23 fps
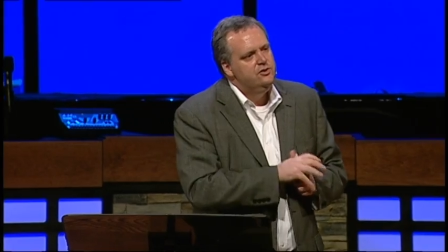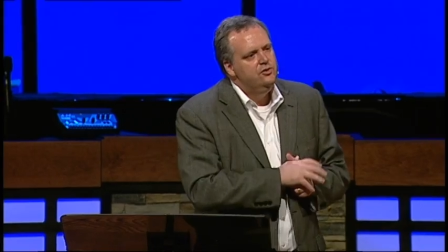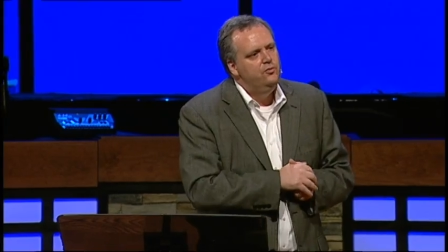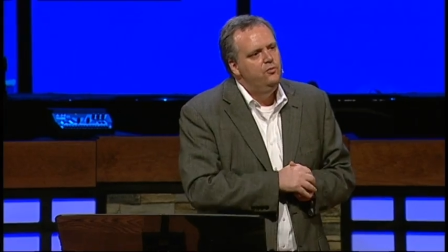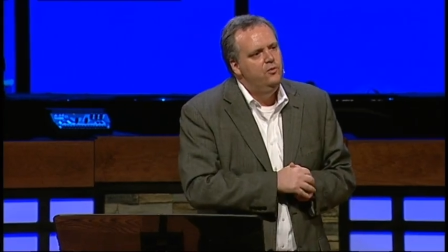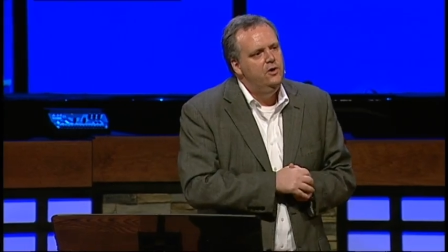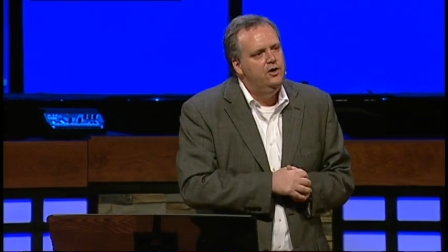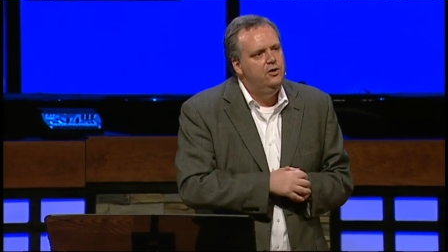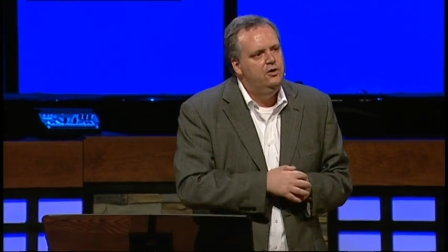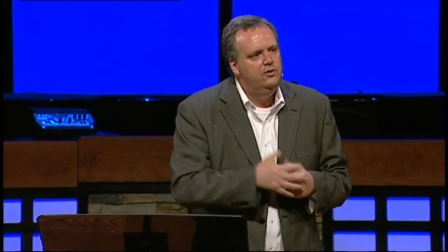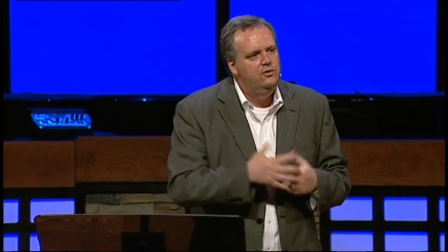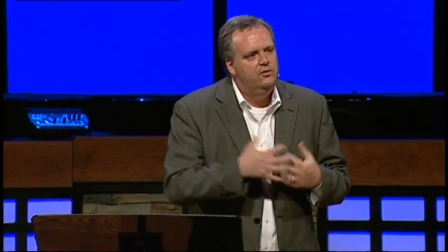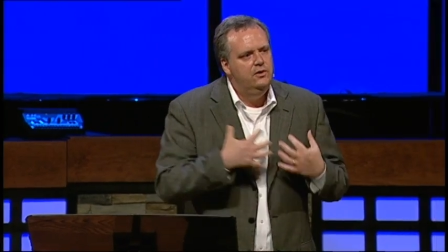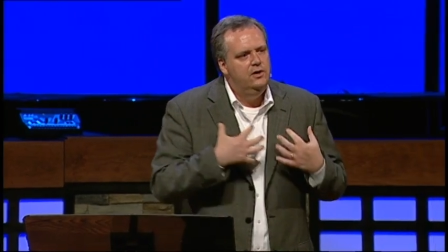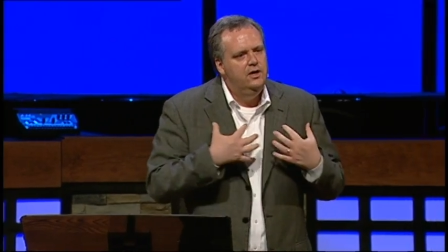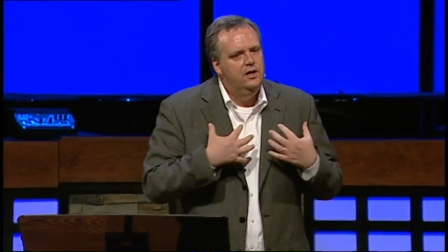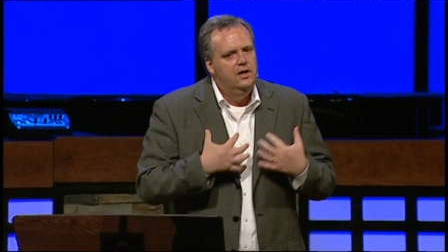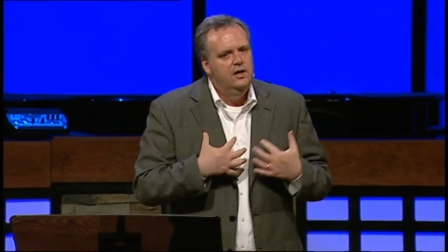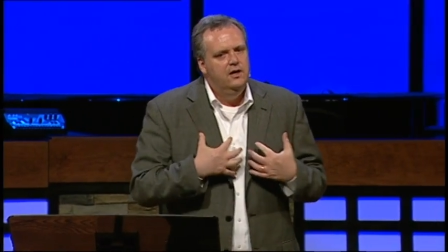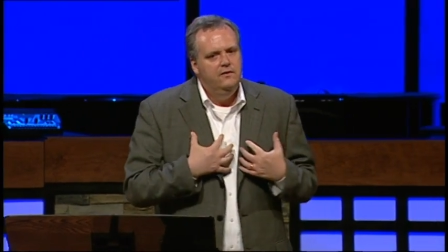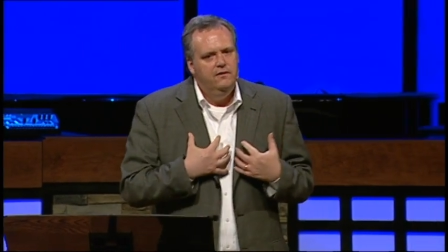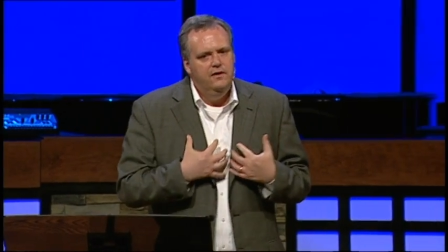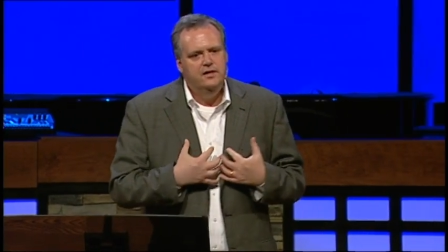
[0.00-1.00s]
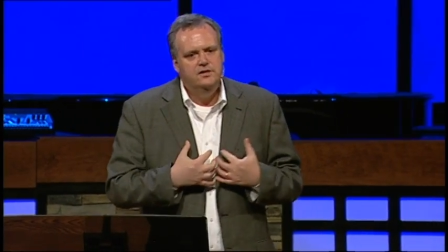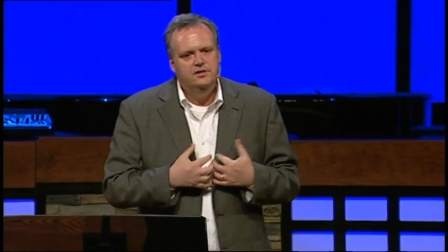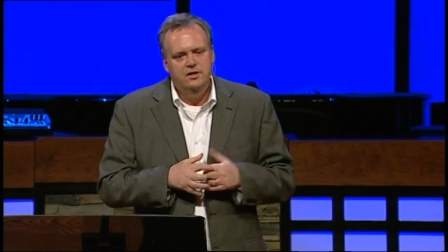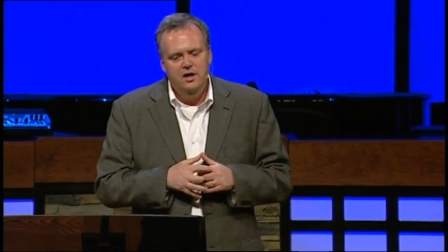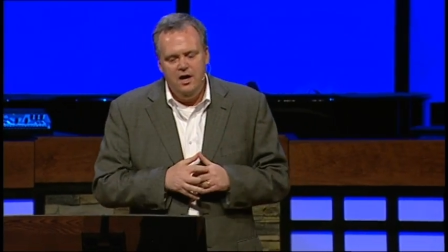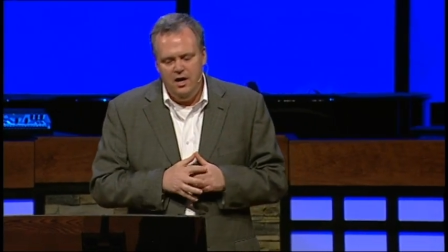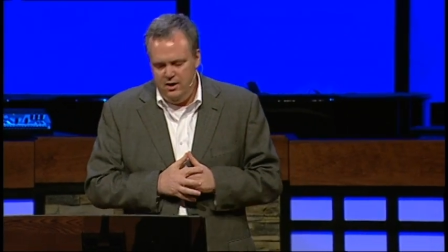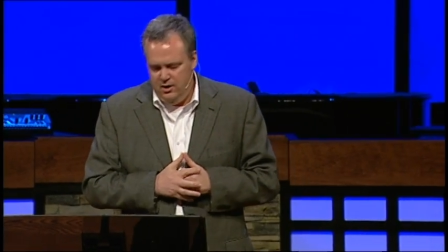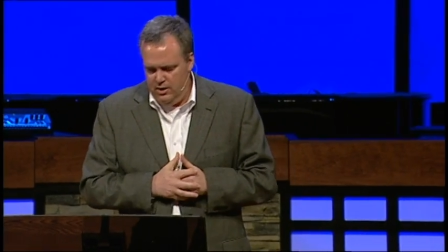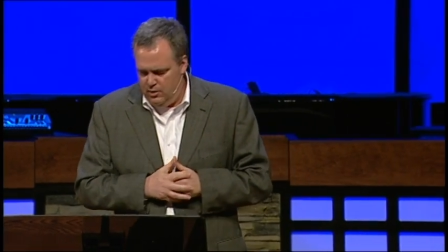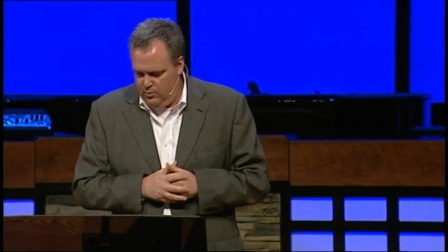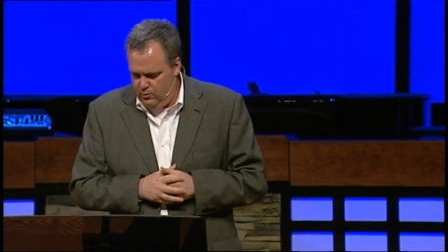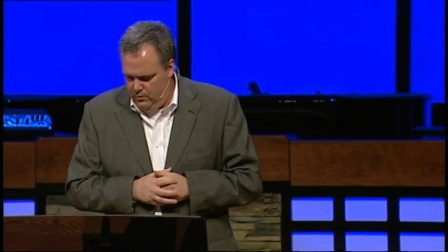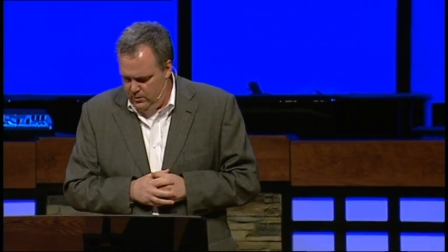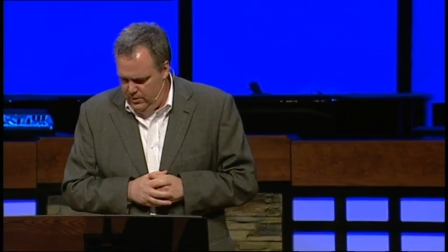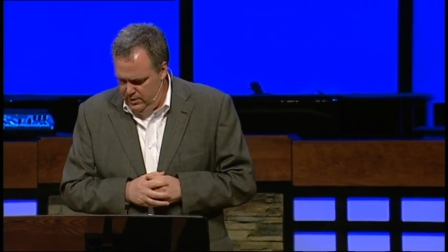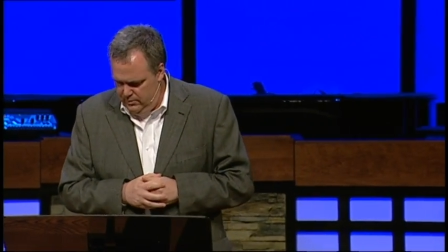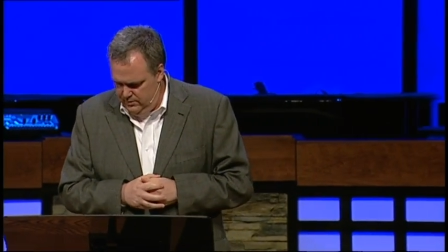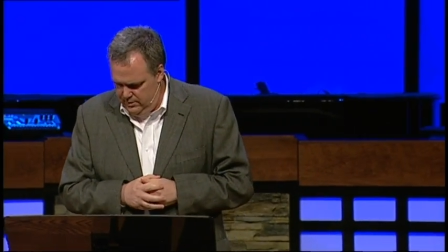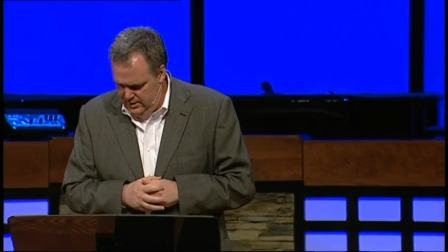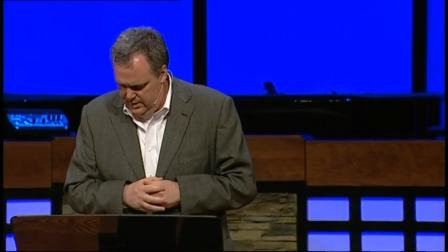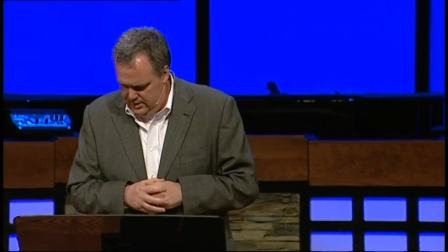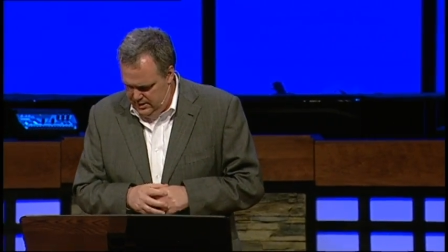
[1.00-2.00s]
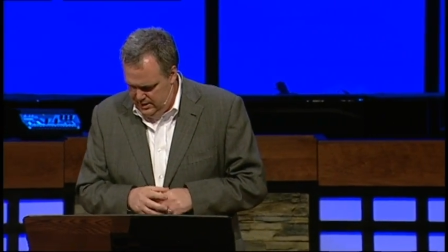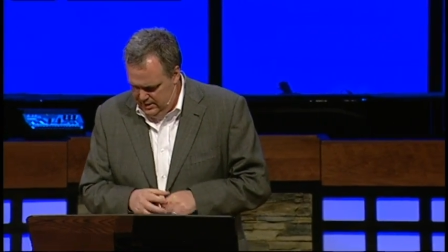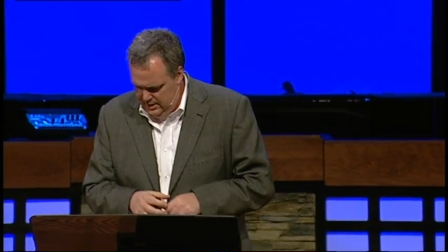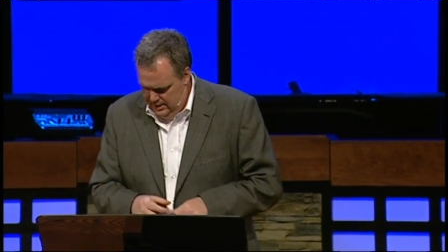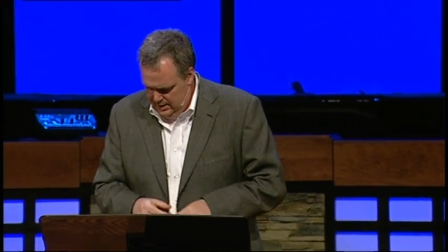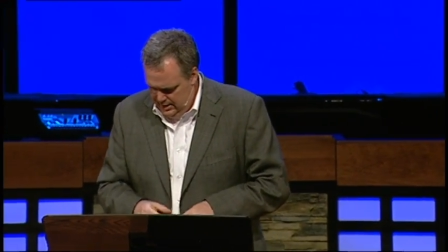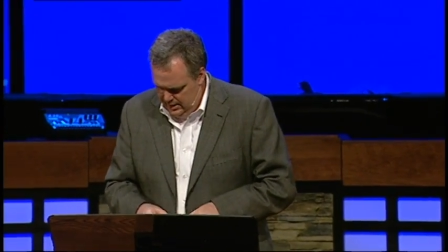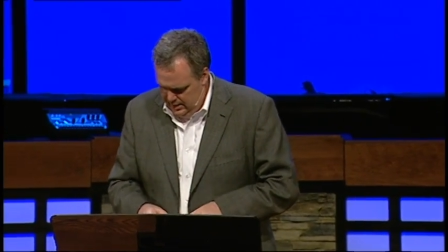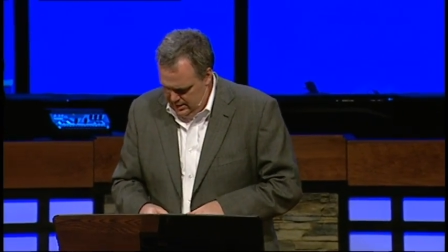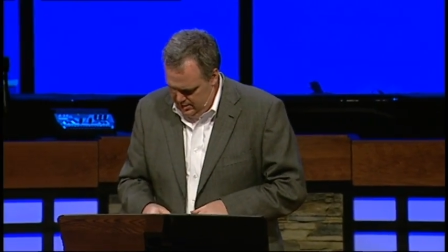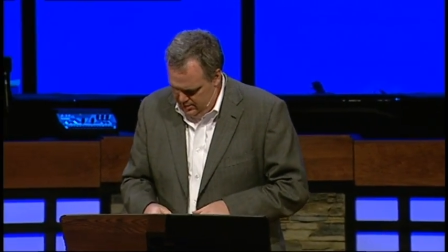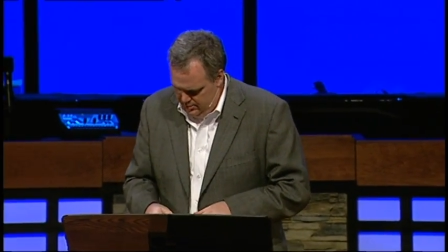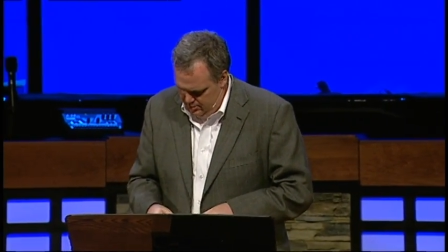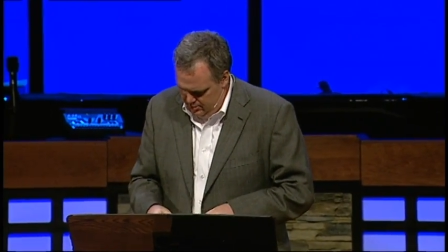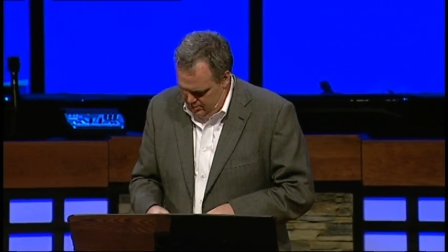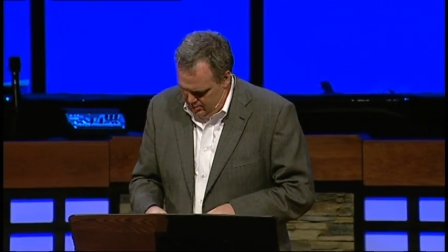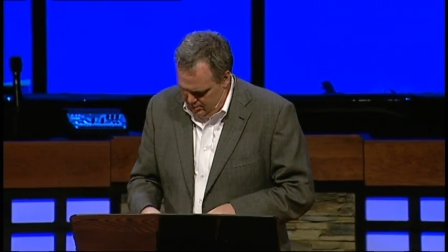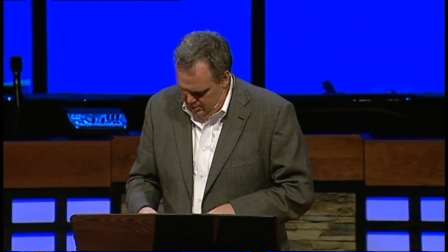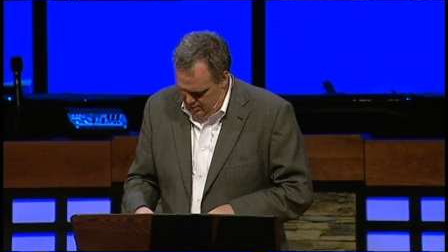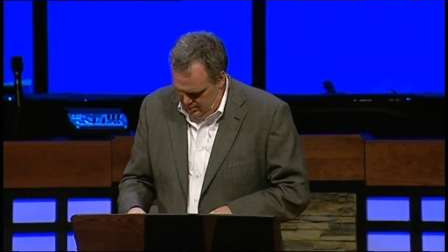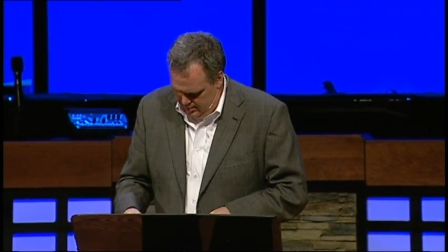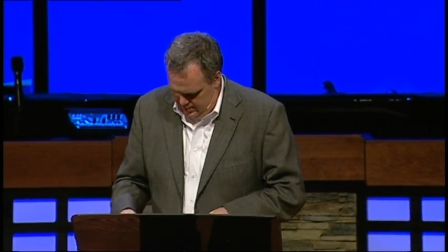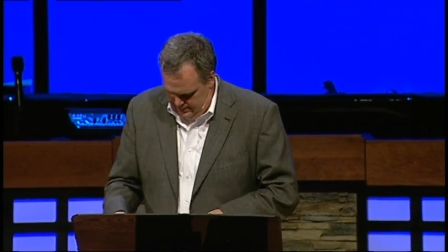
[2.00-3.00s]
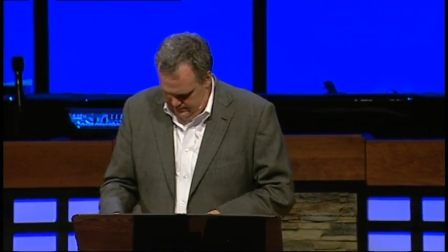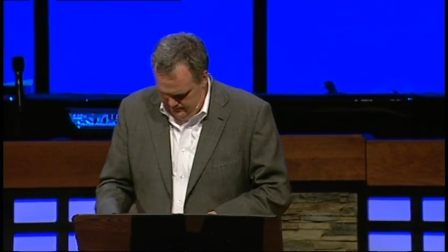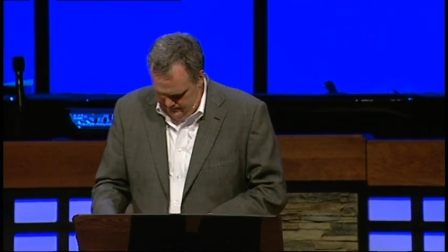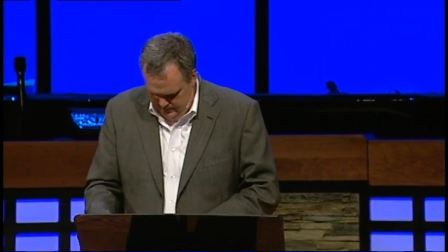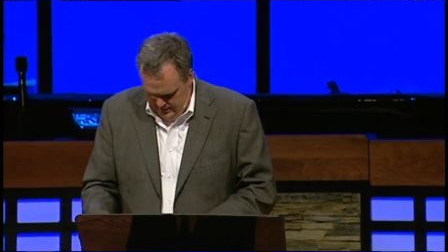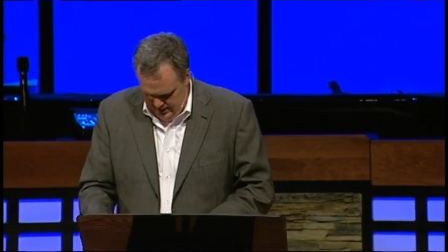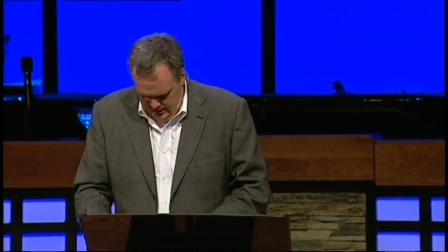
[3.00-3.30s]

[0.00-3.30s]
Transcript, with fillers: the wound that's got her wounded in her heart.